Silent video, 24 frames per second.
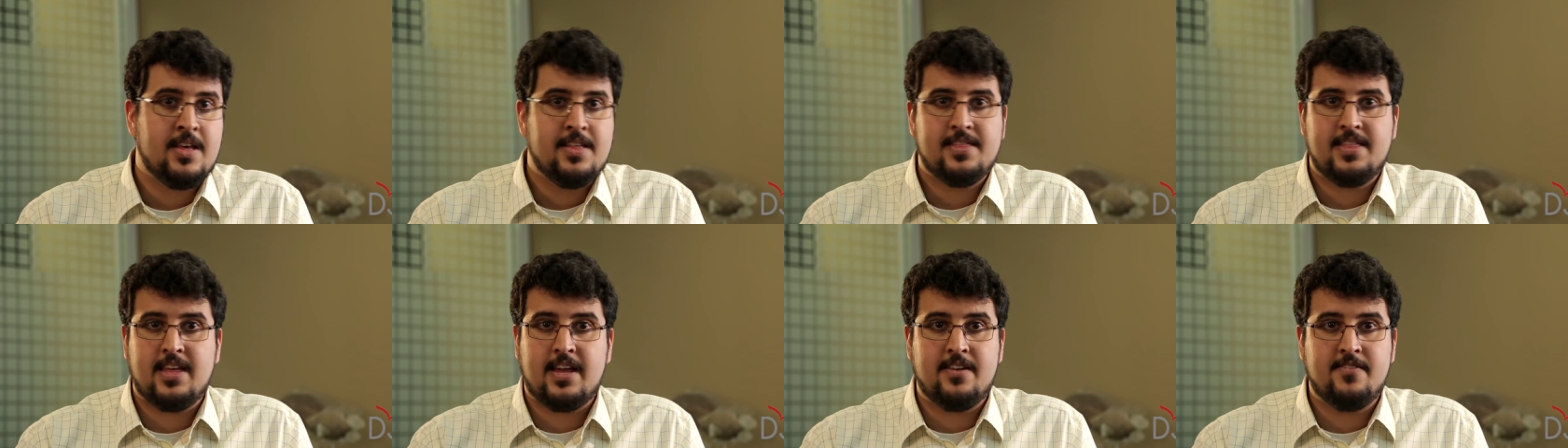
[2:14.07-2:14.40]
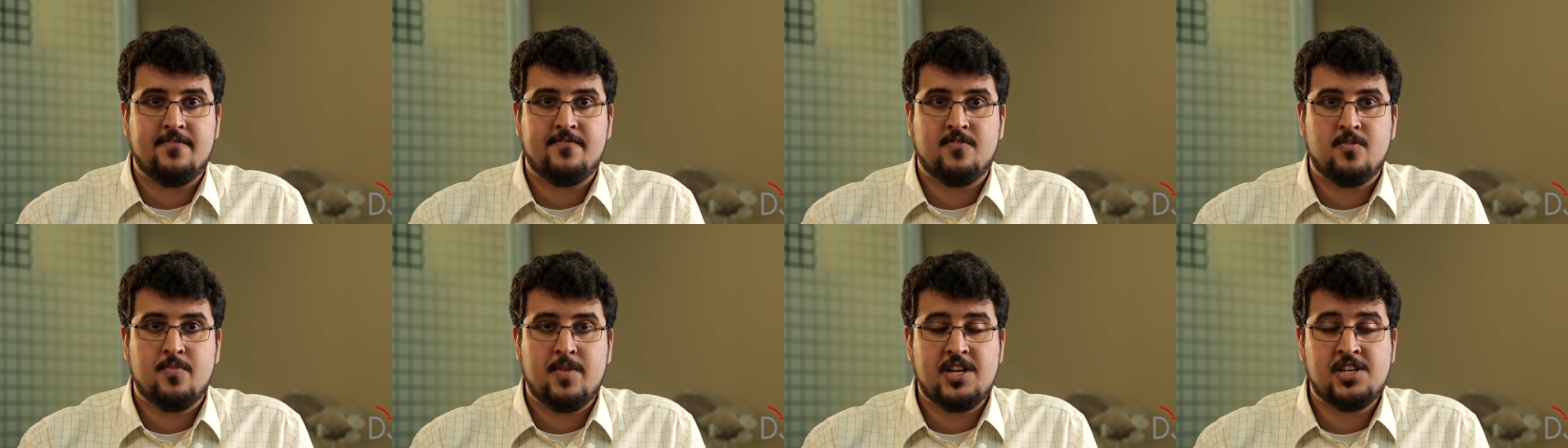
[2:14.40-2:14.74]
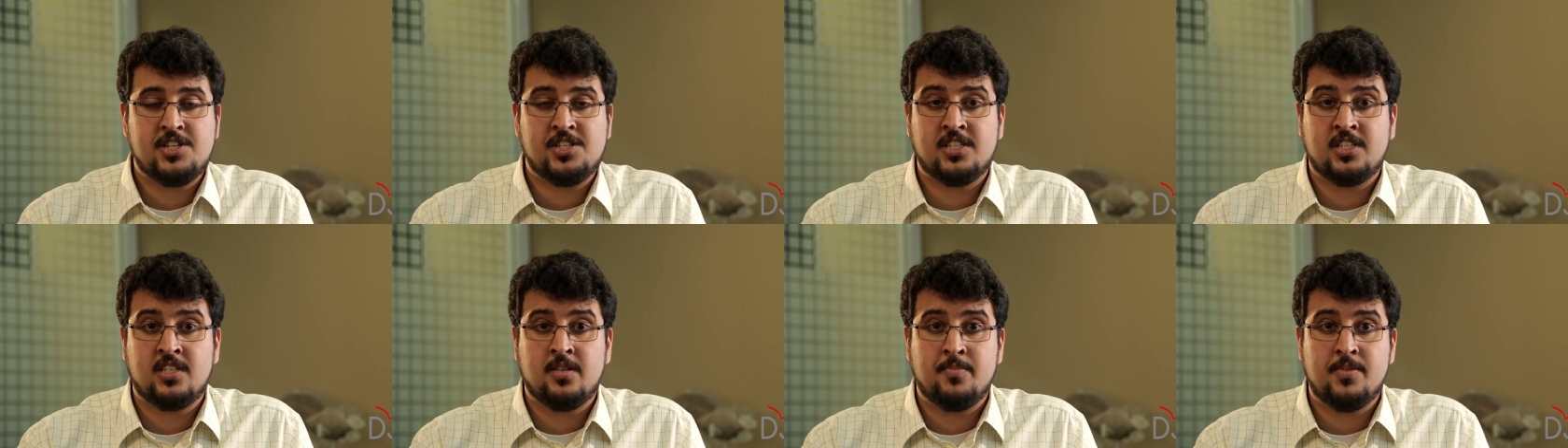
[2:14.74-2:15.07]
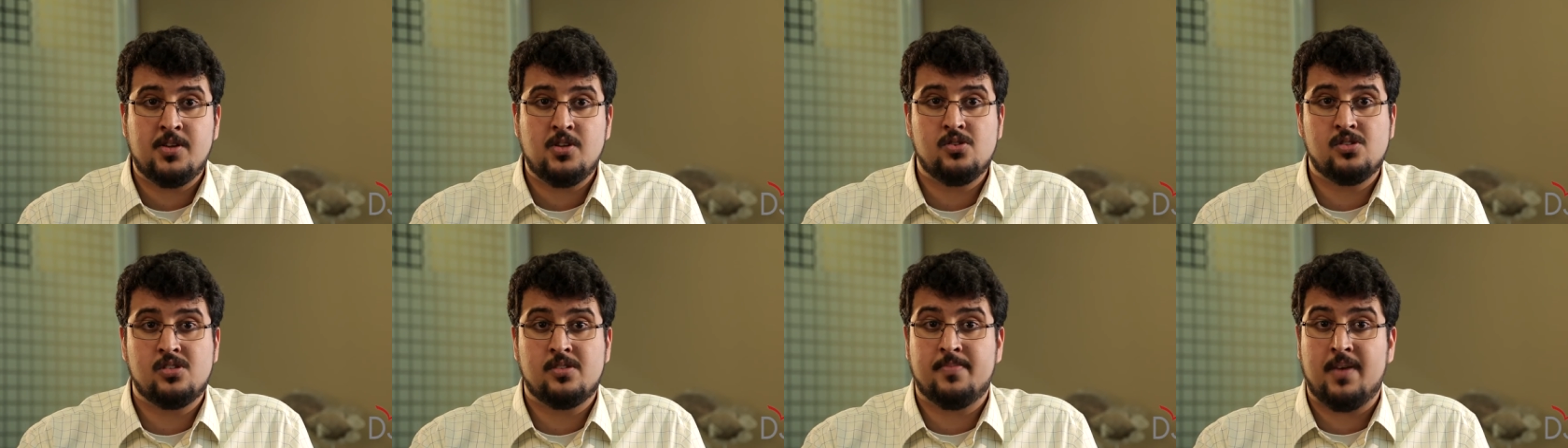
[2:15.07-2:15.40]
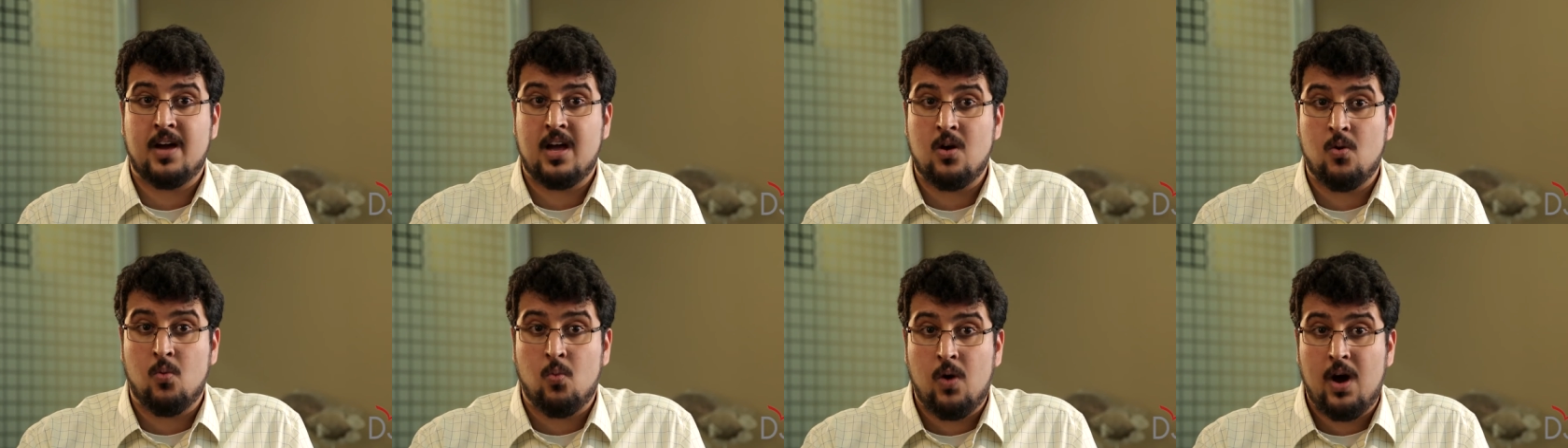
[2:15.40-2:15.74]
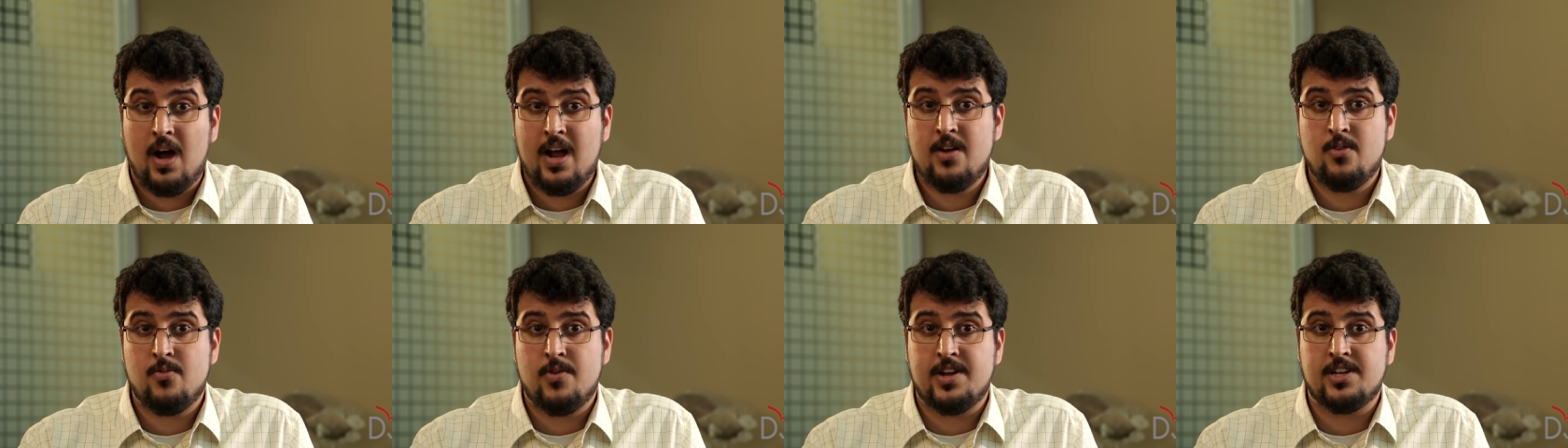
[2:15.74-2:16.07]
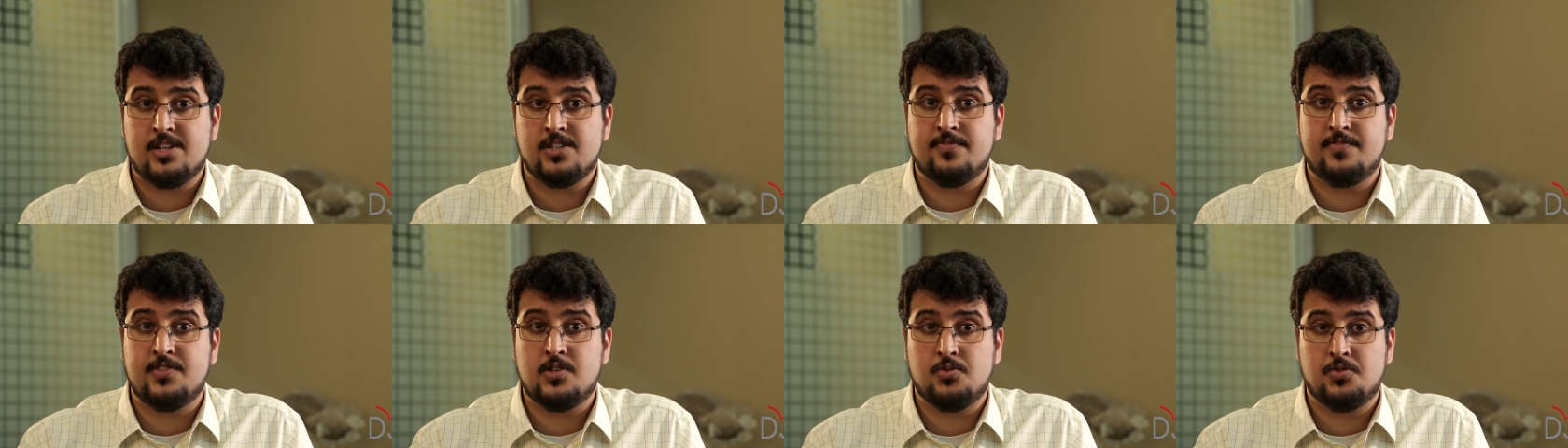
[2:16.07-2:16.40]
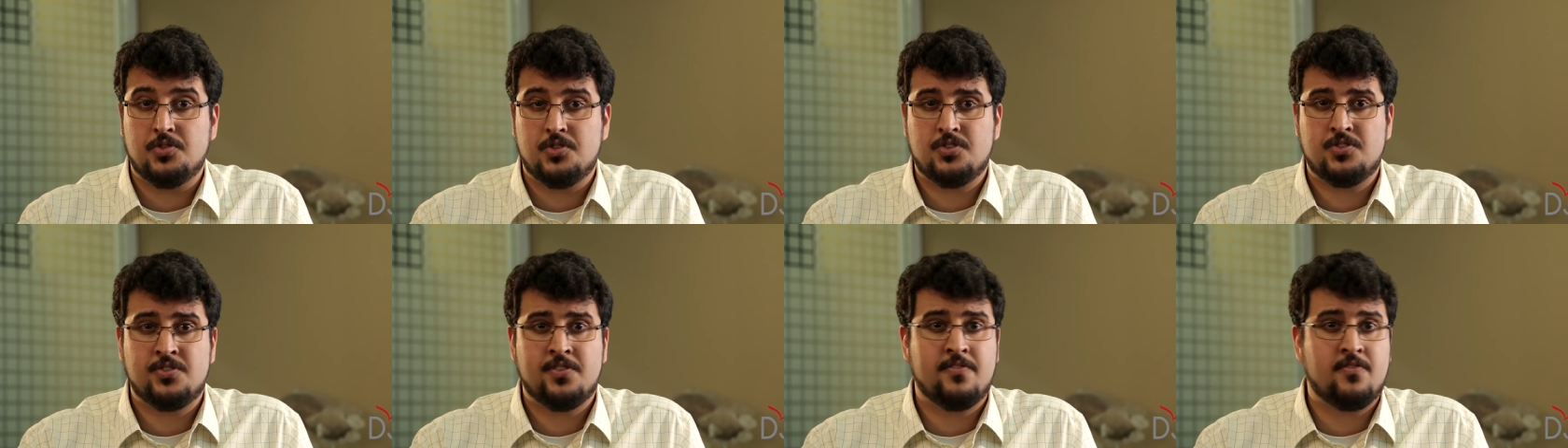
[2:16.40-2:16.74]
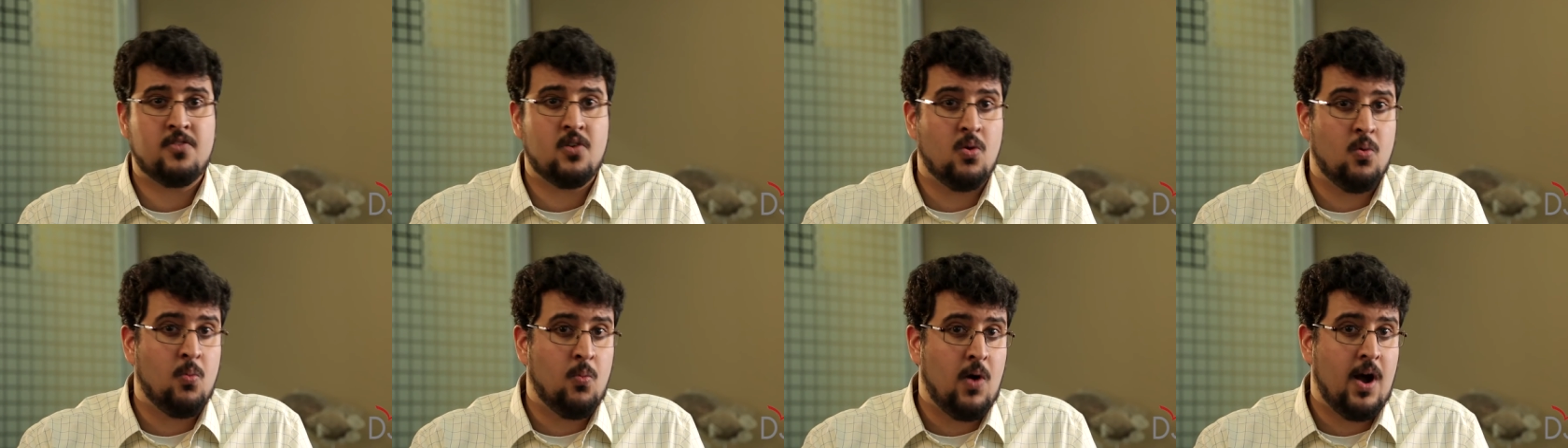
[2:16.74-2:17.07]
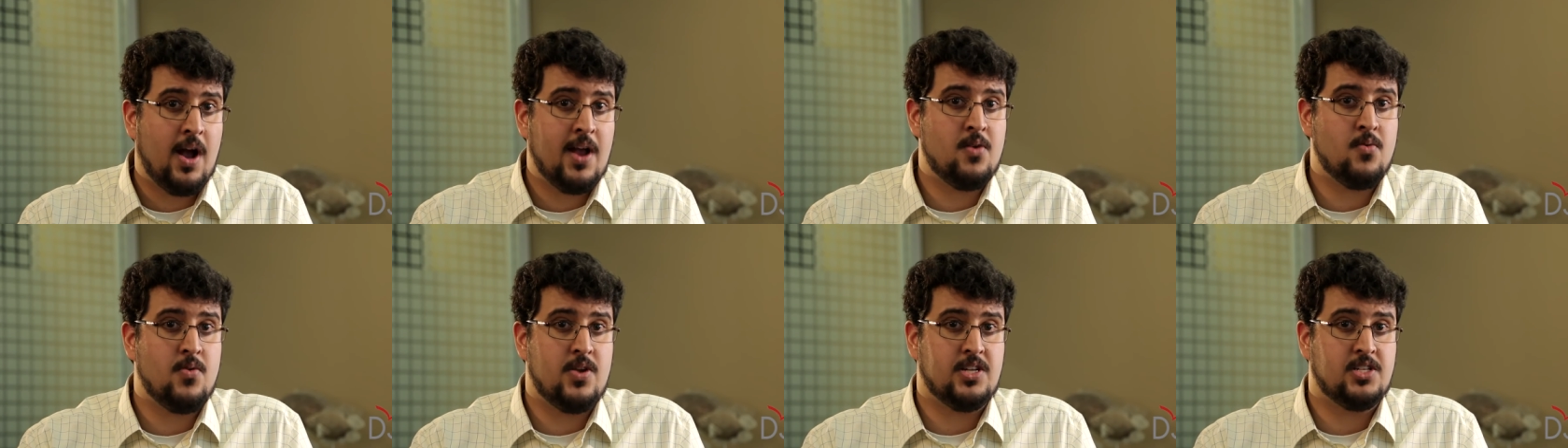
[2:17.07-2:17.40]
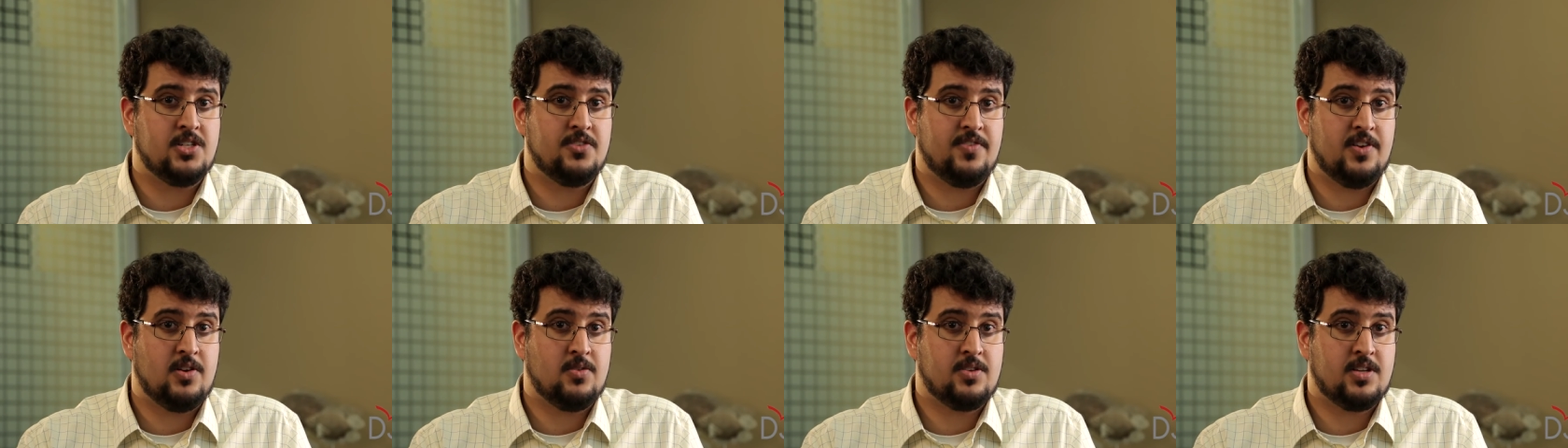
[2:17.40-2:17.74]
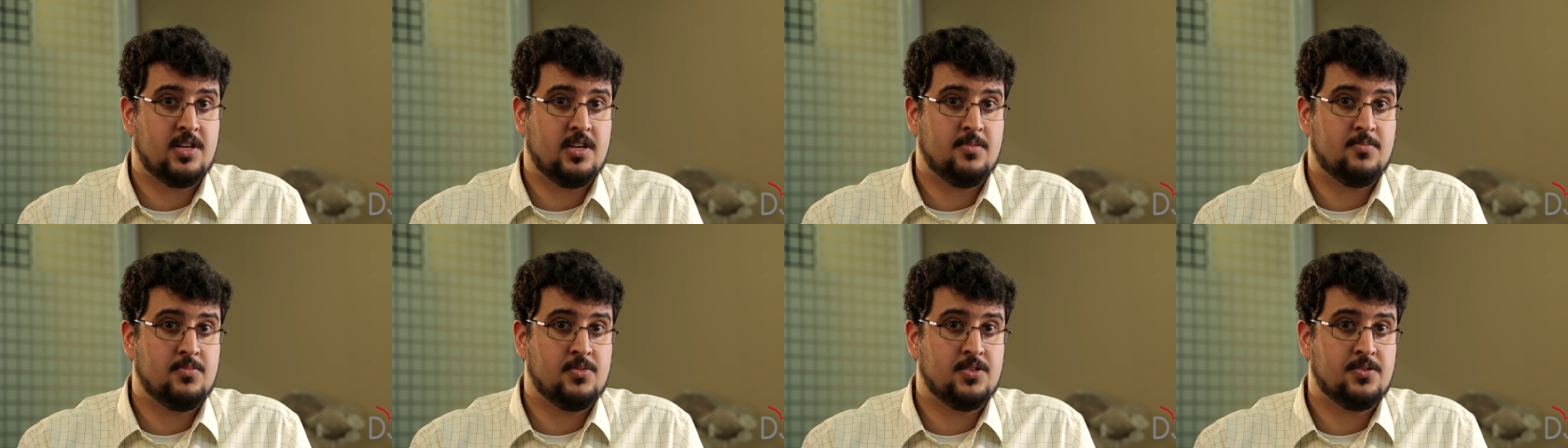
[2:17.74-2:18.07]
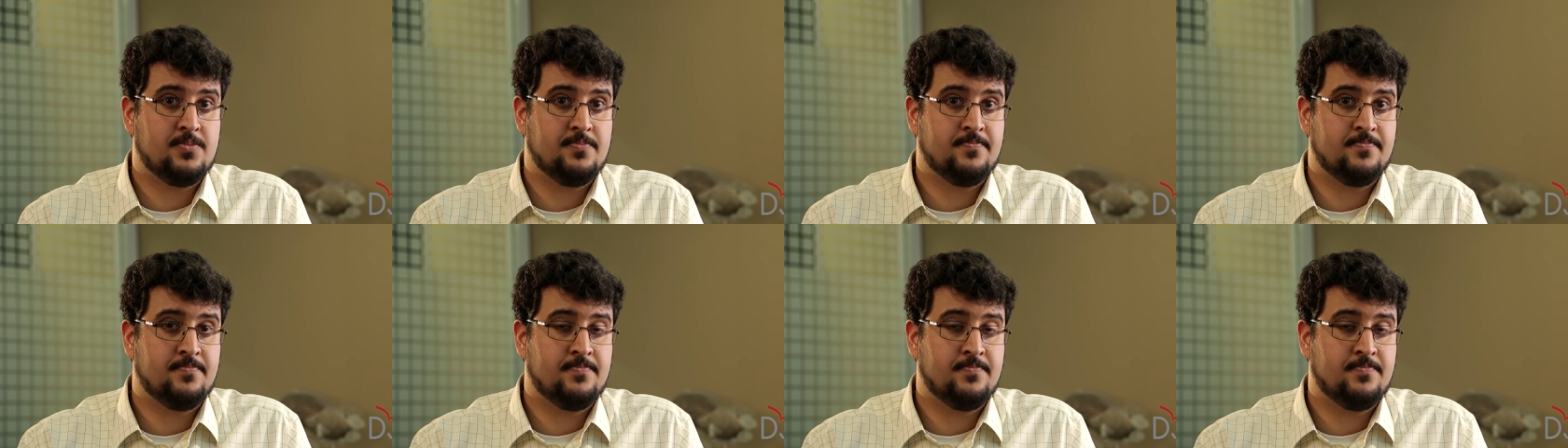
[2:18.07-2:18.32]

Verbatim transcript: That information can be used by a wide range of users for a wide range of outcomes.